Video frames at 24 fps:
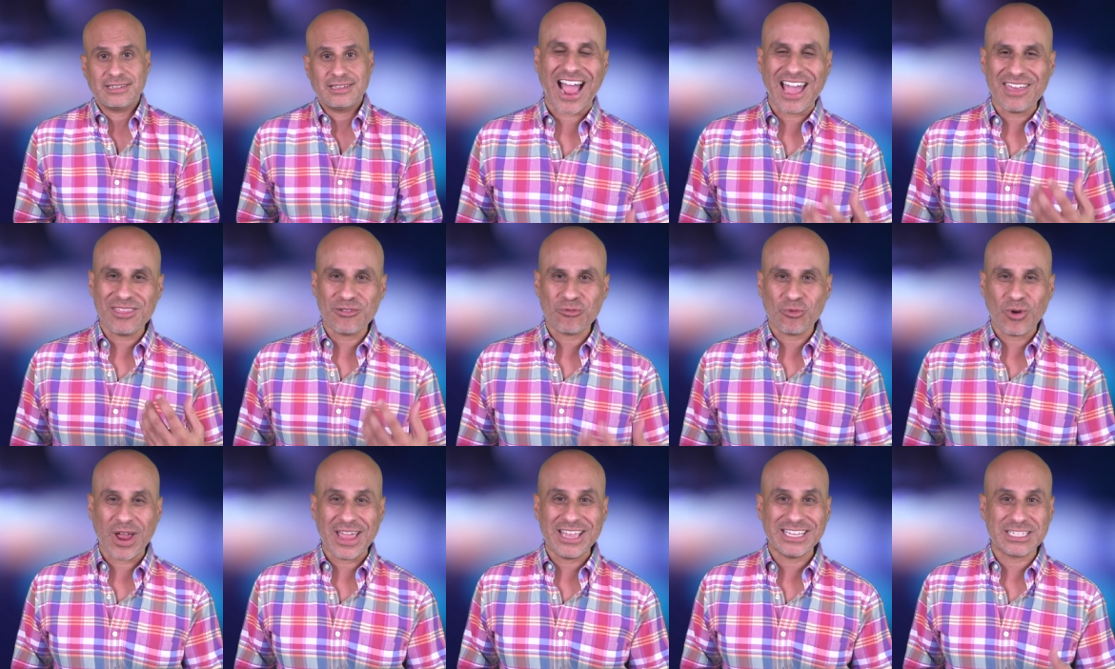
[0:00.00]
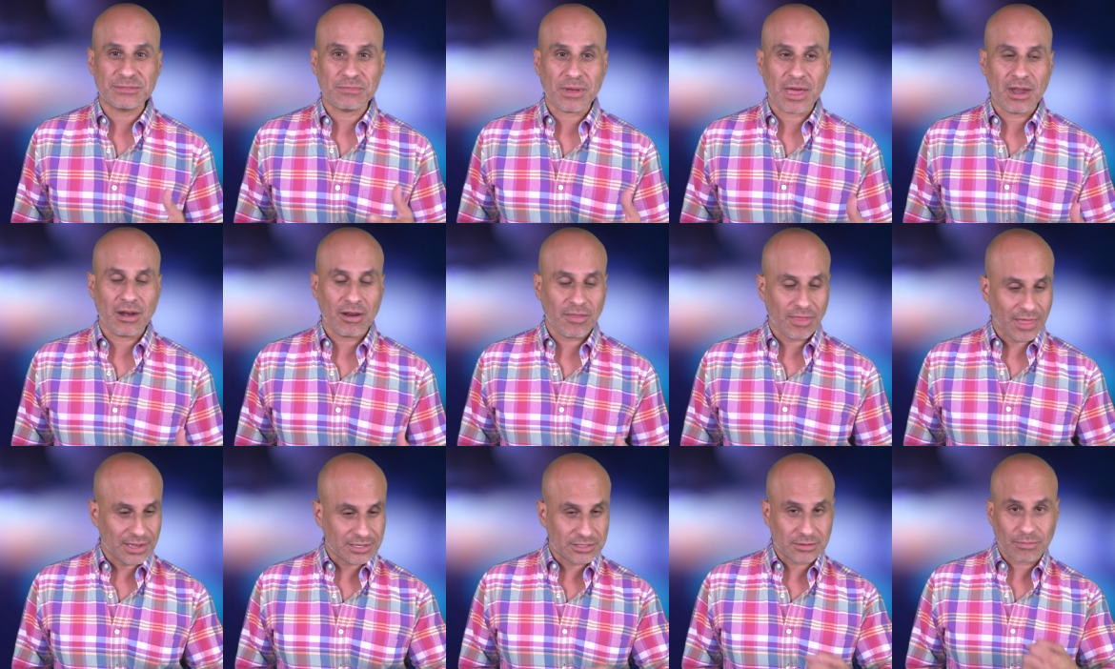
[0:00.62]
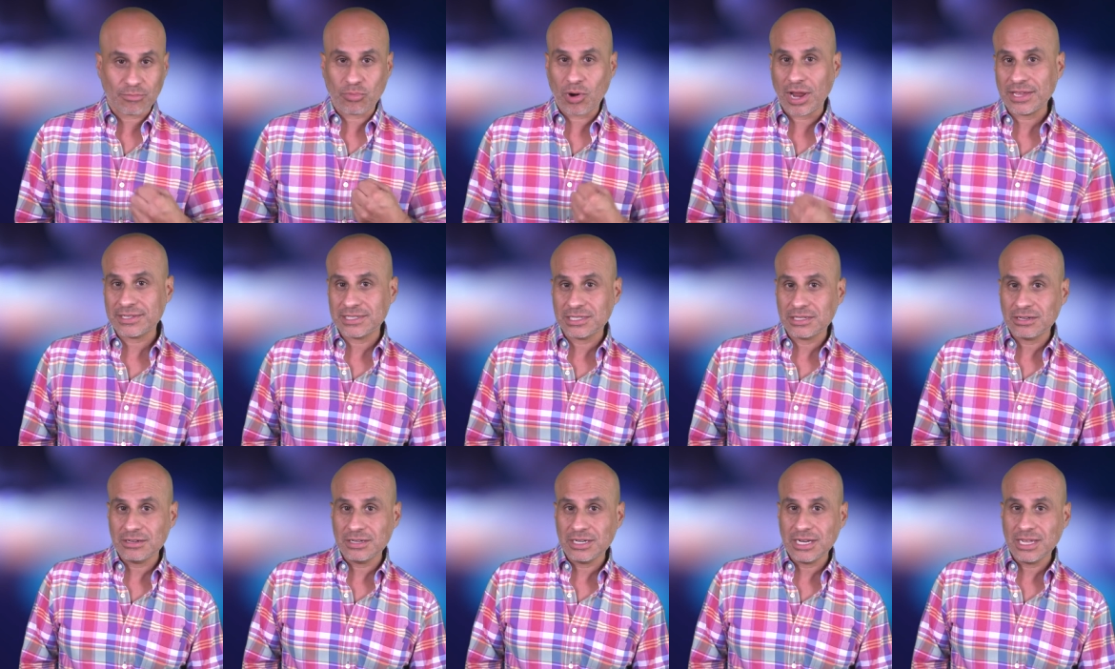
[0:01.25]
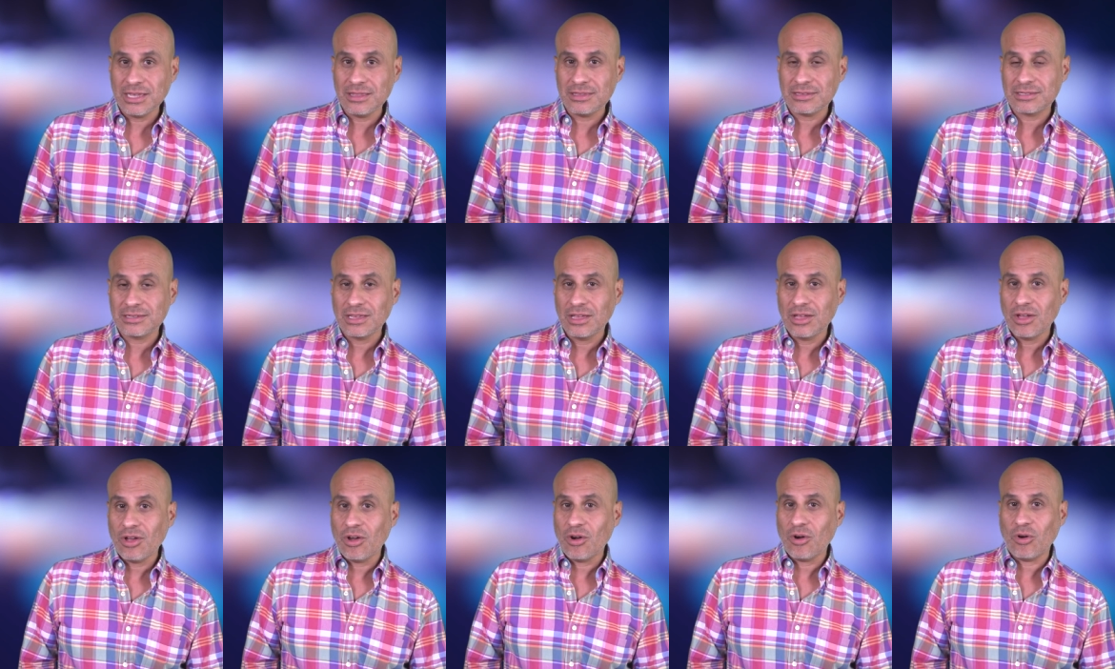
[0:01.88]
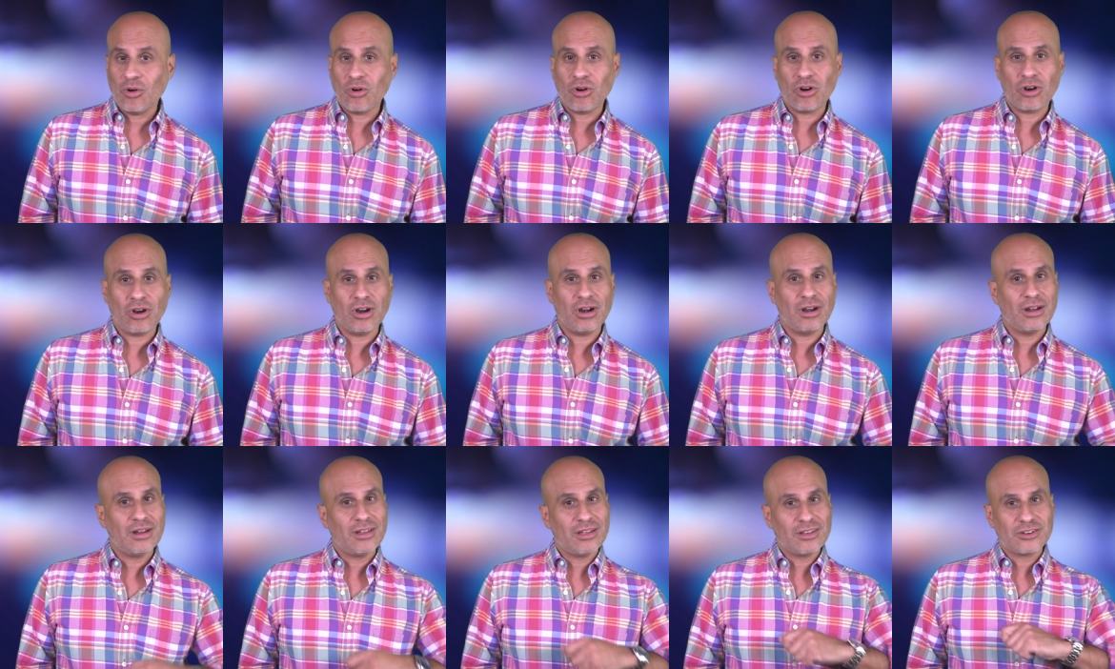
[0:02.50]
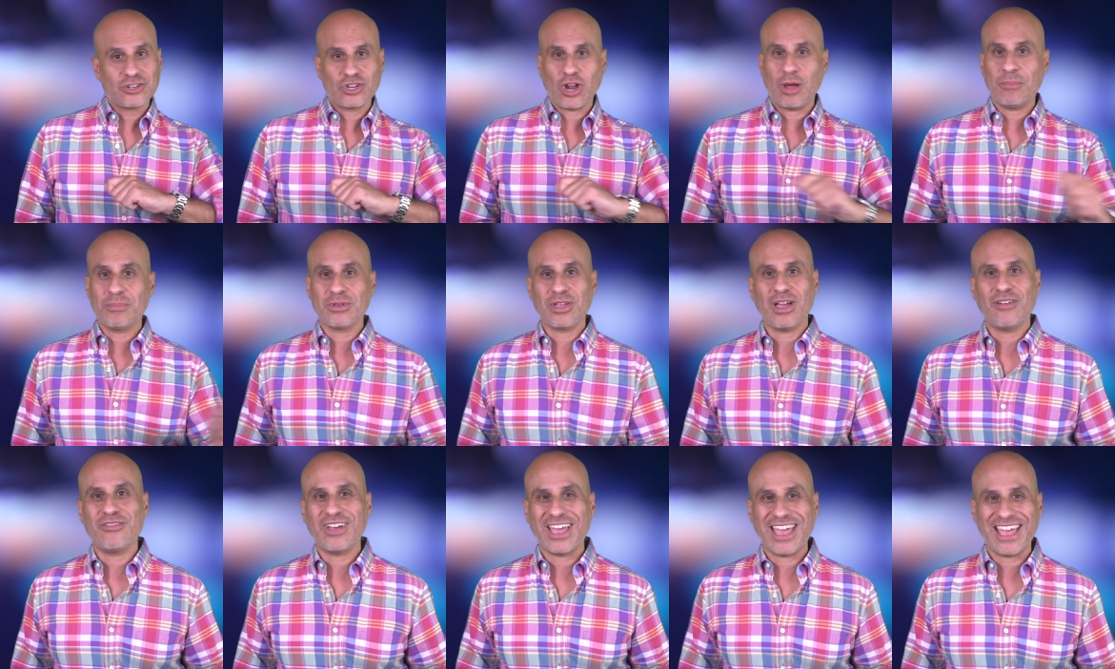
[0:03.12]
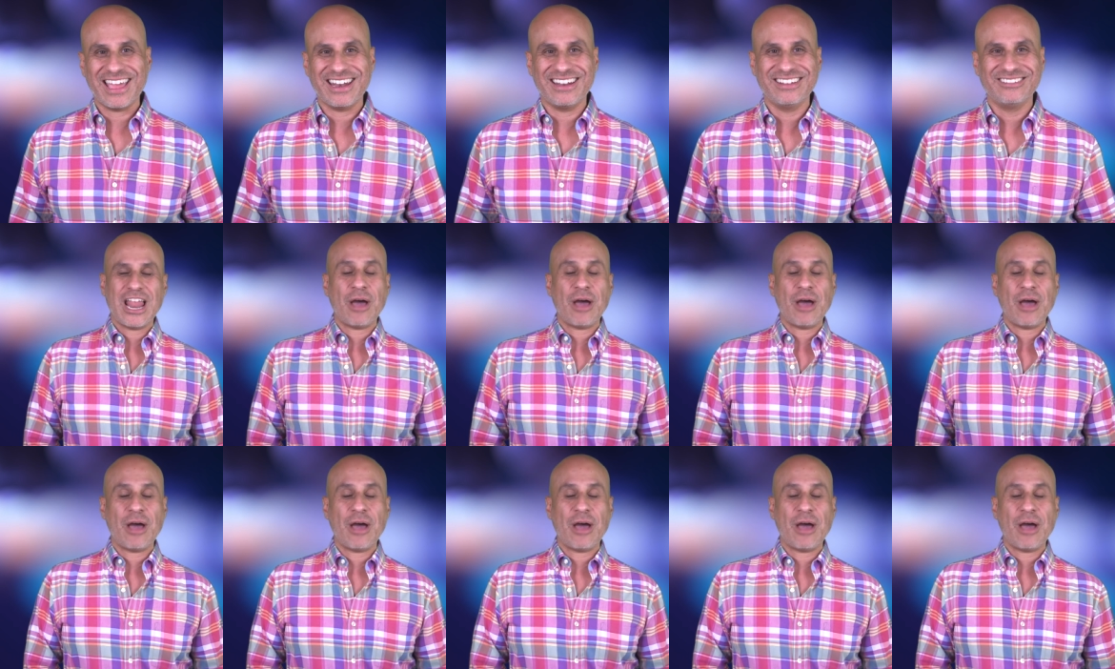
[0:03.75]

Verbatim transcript: Either way is better than suppressing your needs or chopping off a head.